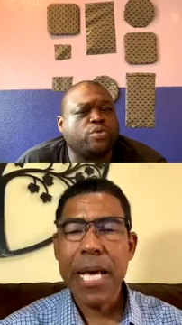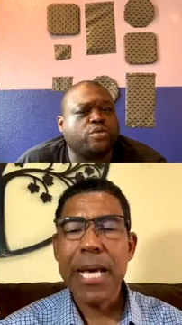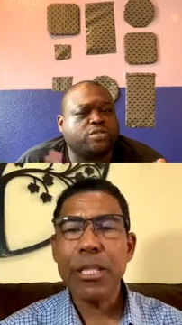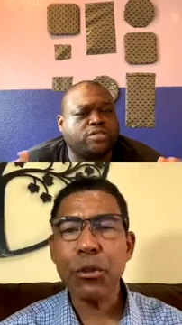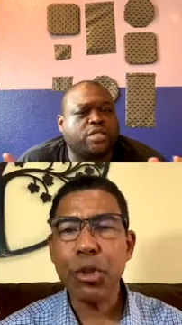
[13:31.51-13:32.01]

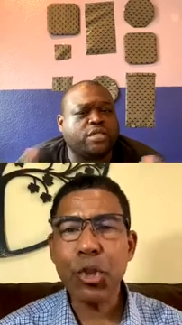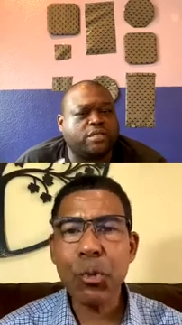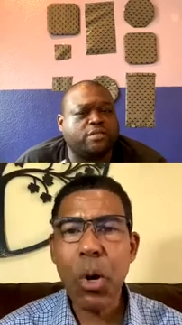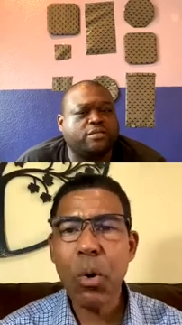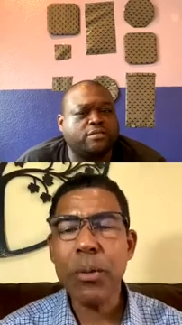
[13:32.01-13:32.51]
Speaker 1: stroke. When
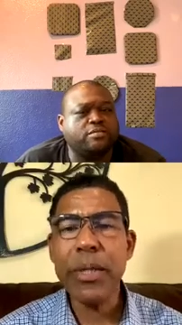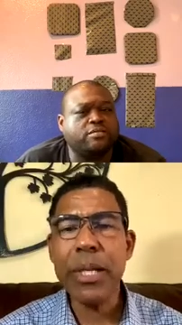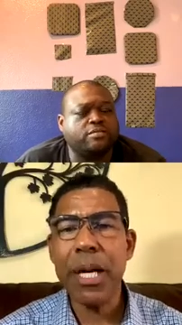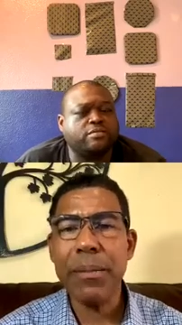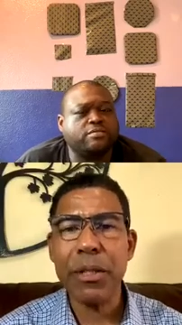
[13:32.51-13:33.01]
we talk about
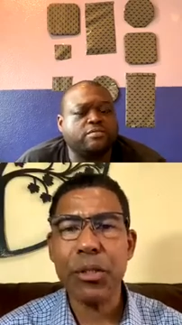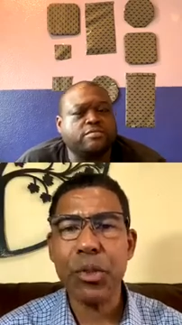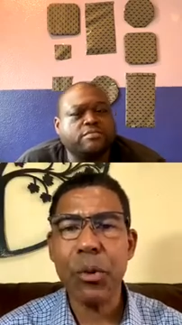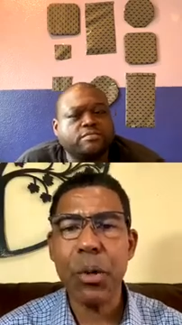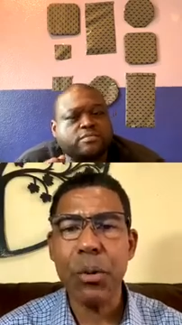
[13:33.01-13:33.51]
stroke,
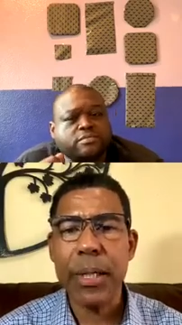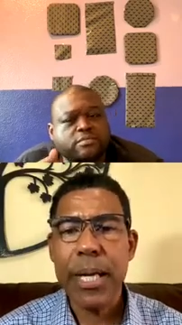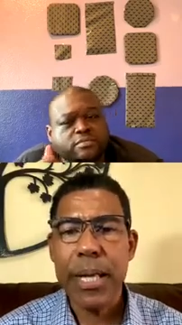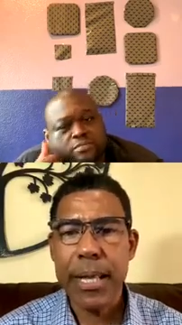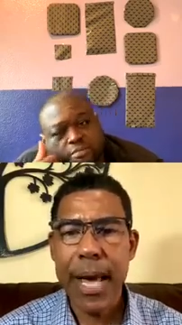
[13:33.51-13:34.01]
that
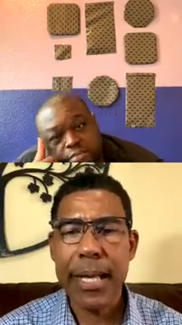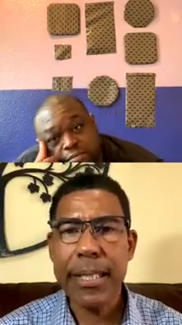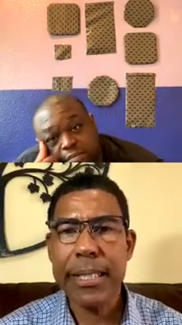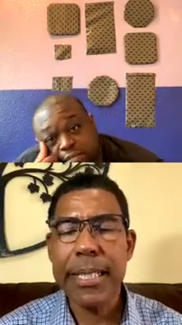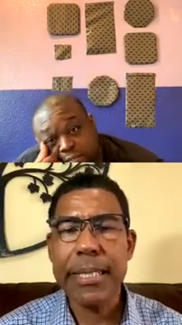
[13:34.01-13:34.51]
is, is
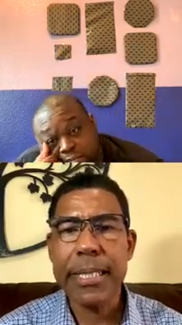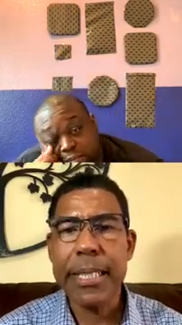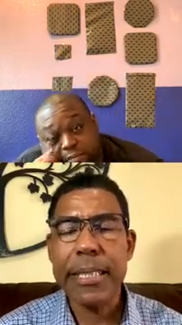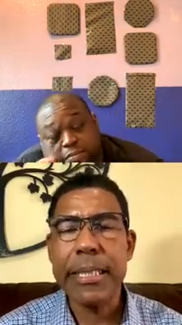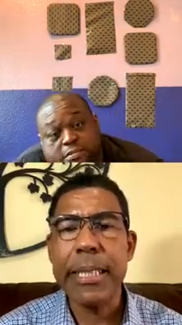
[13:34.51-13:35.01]
in a
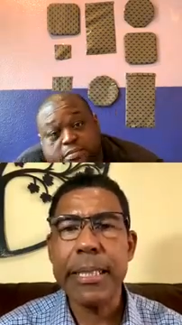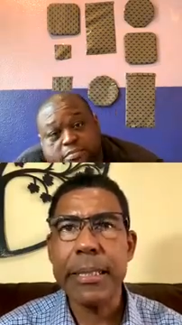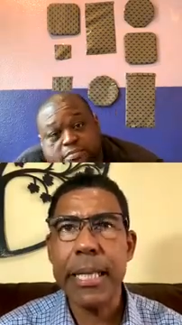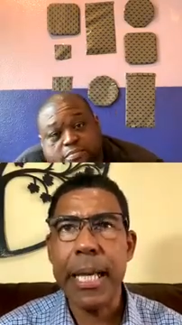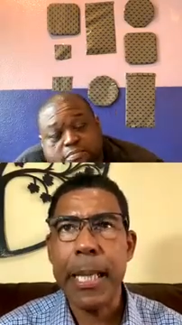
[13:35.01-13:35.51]
sense a
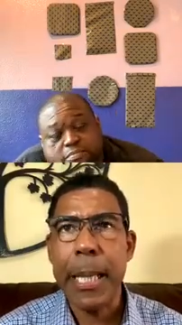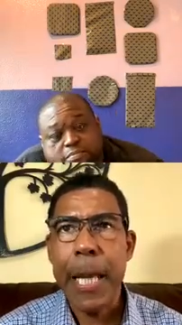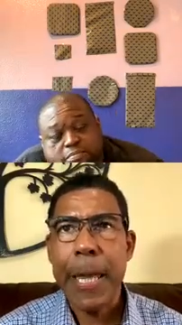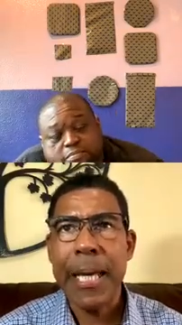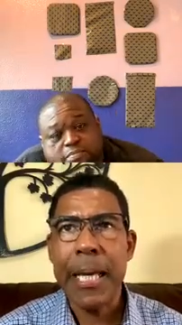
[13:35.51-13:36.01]

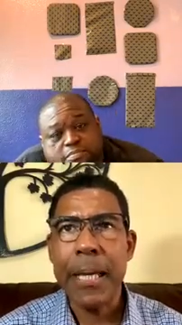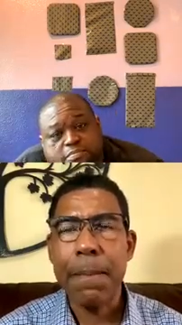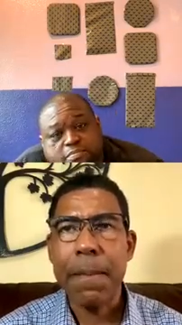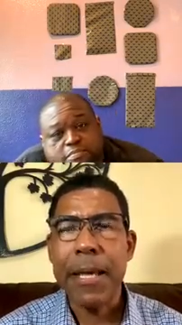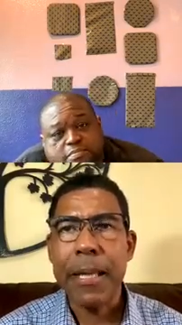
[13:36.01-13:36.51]
a
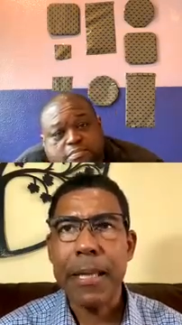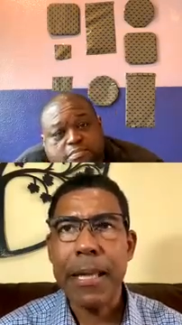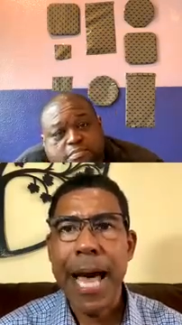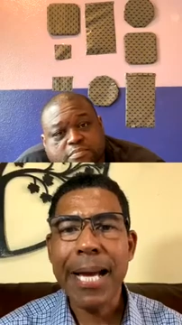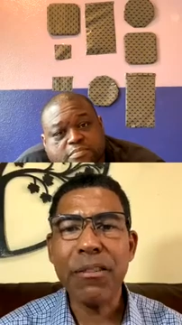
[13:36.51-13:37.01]
lack
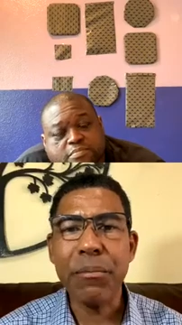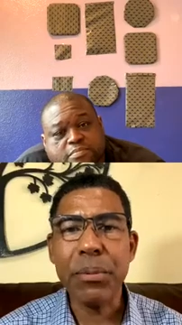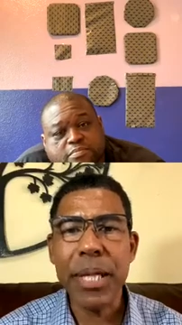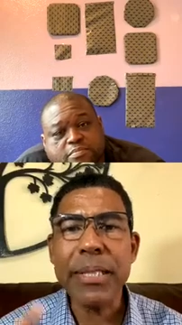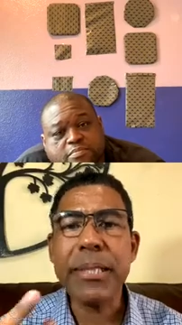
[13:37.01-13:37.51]
of blood
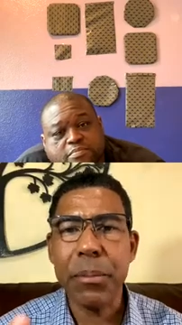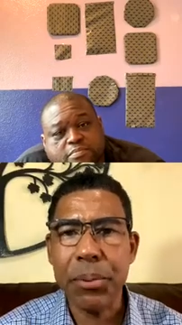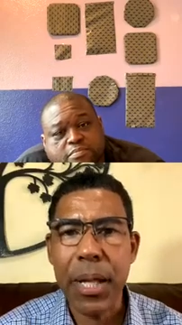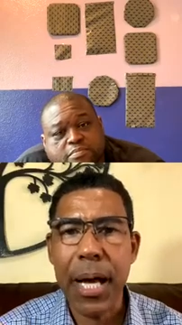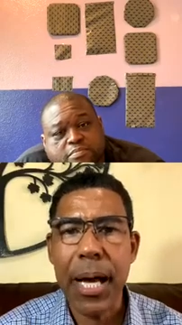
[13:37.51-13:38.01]

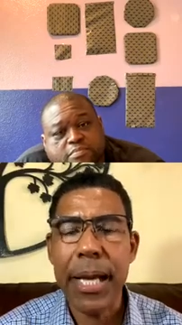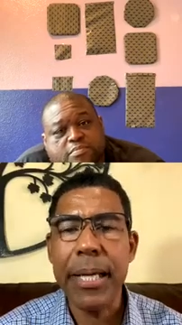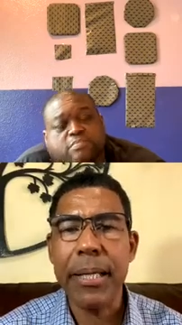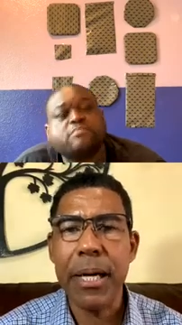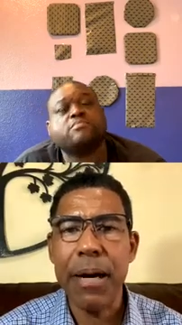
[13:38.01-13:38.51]
supply
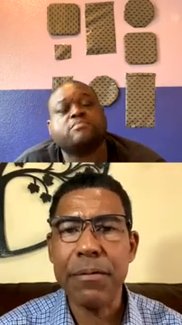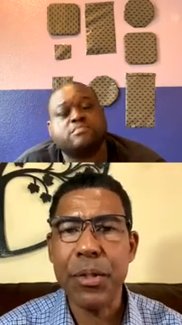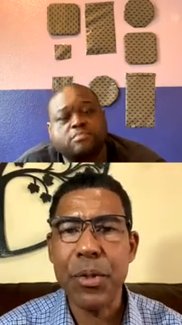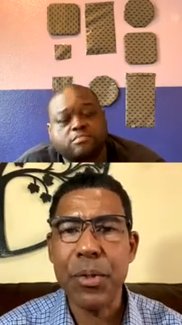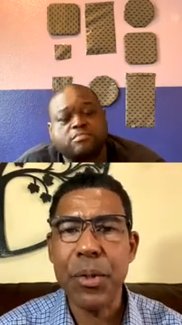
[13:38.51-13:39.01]
often to the
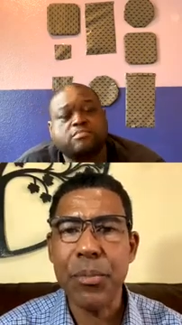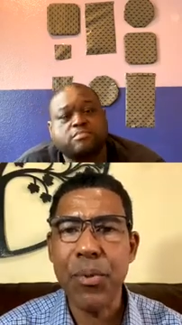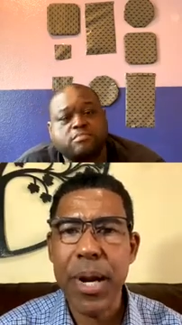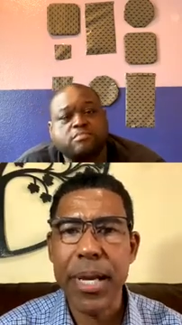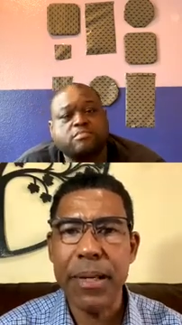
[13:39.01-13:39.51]
brain,
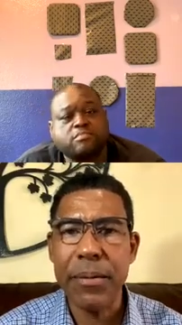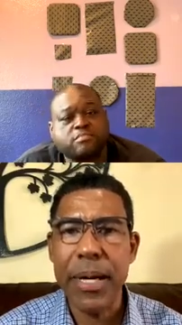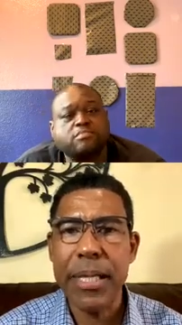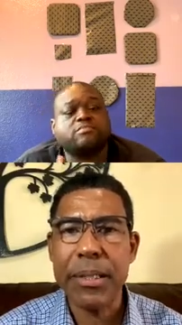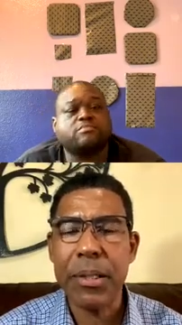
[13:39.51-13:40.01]
right?
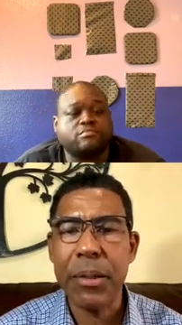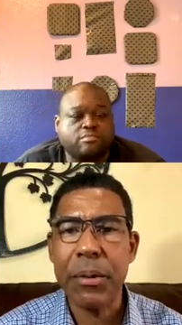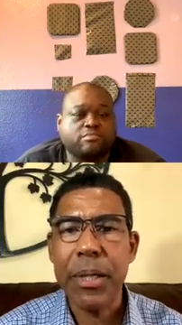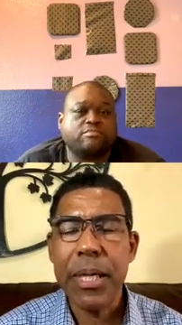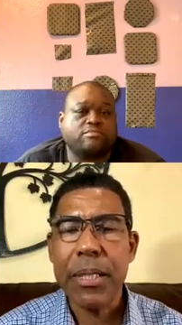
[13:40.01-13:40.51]
So
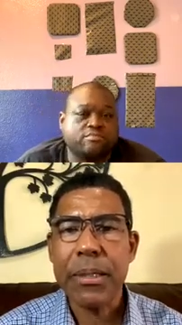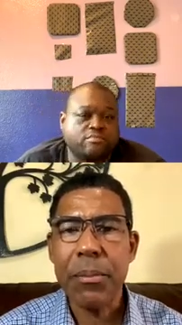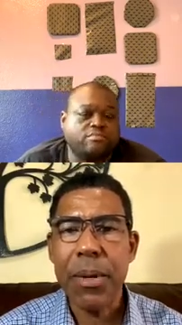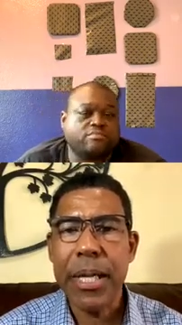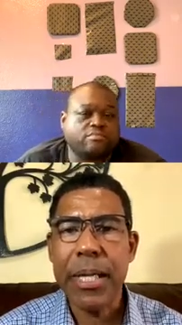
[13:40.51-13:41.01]
somebody
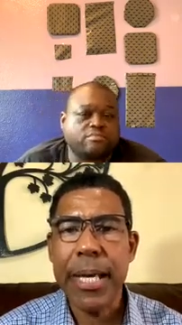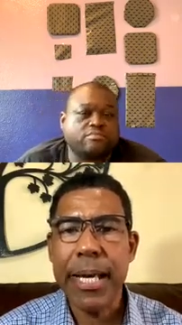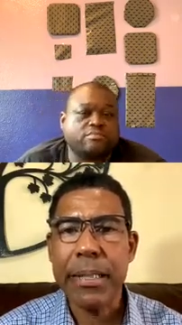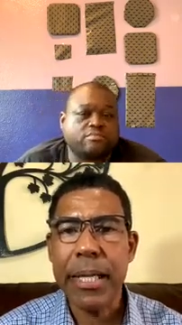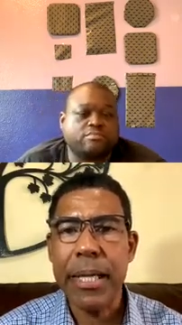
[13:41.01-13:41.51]
has a,
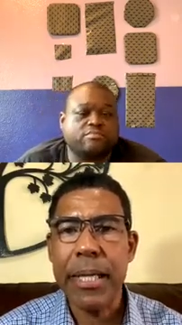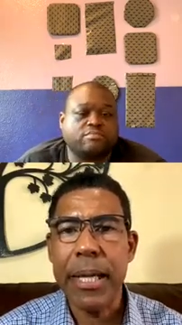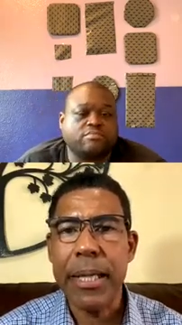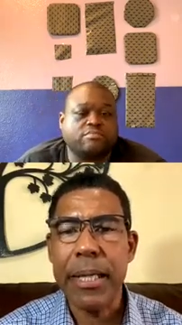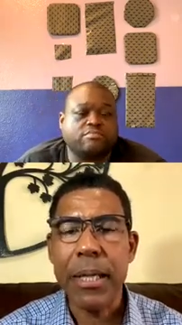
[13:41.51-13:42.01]
a
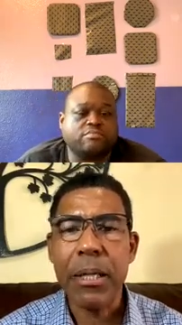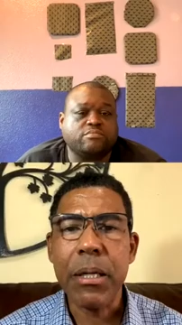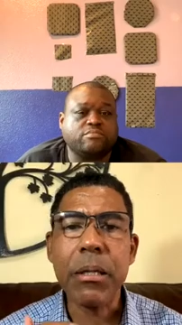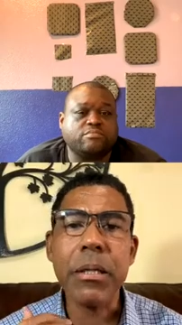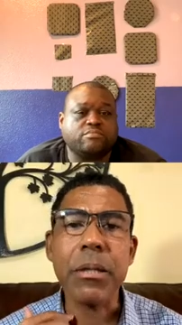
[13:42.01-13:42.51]
either
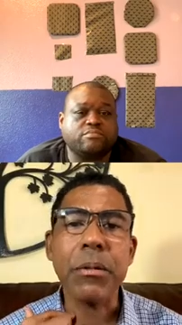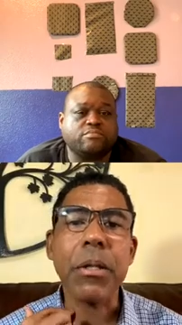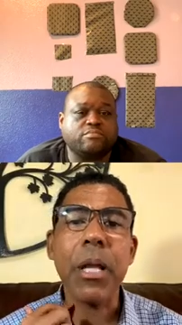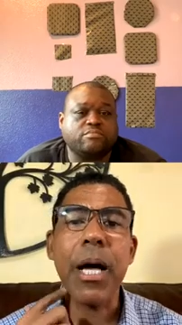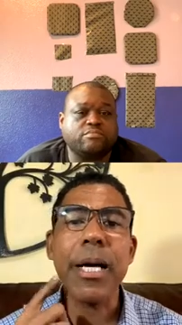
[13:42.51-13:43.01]
clogged
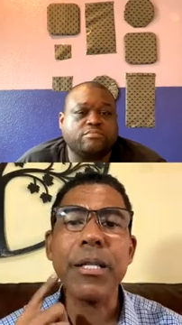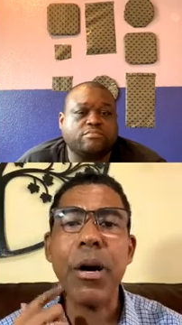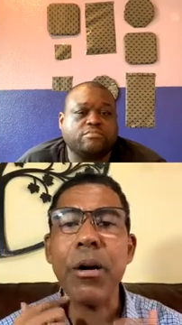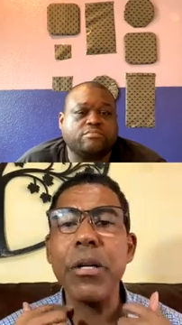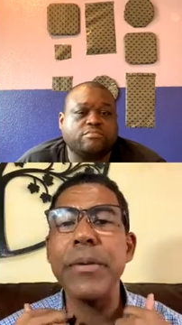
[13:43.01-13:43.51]

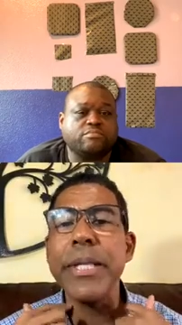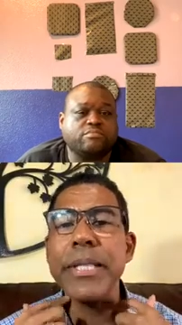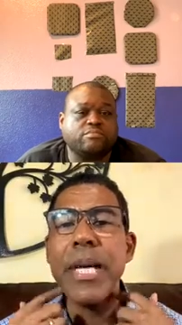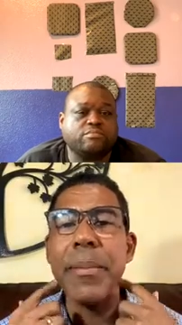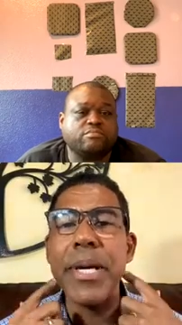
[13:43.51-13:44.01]
arteries coming
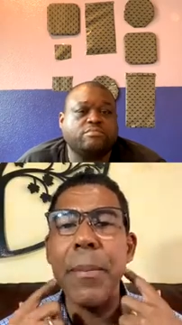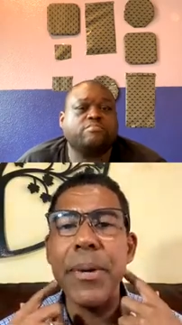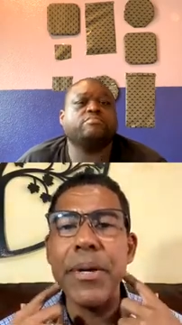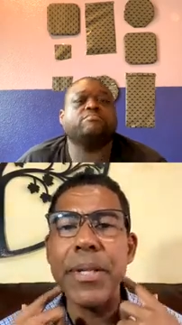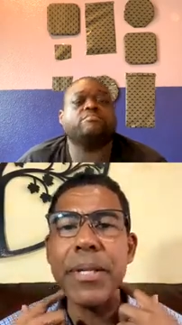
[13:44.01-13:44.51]
up here in their
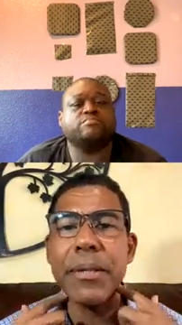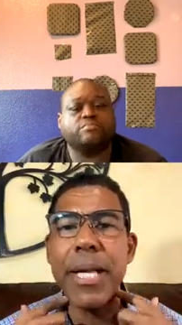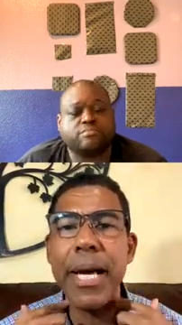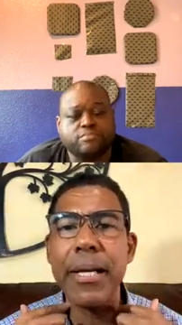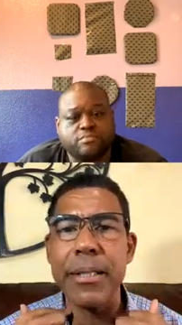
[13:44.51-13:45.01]
neck,
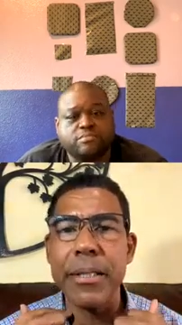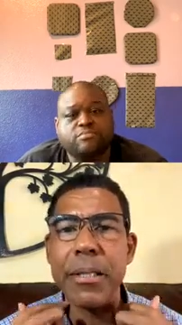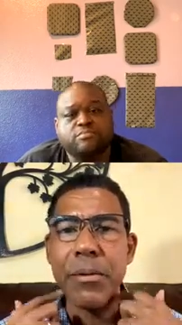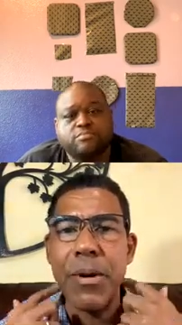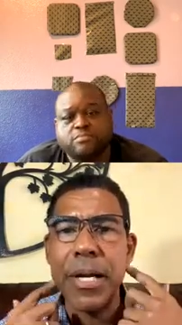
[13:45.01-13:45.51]
these carotid
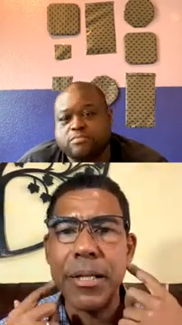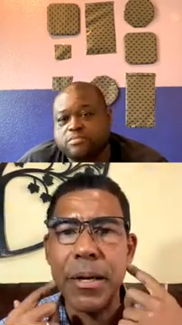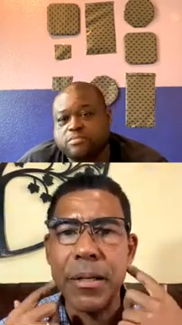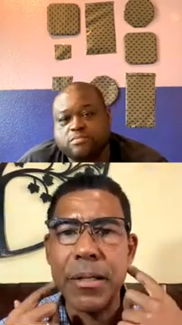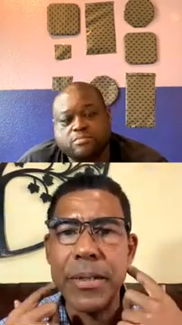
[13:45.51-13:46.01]

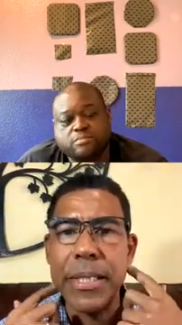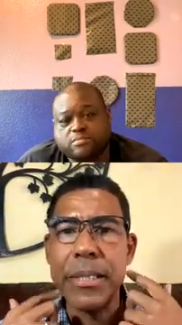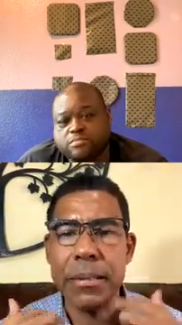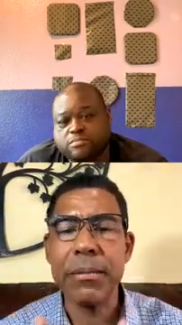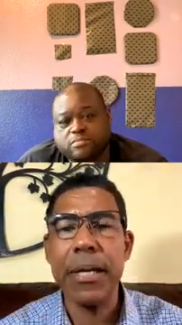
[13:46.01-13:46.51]
arteries, right?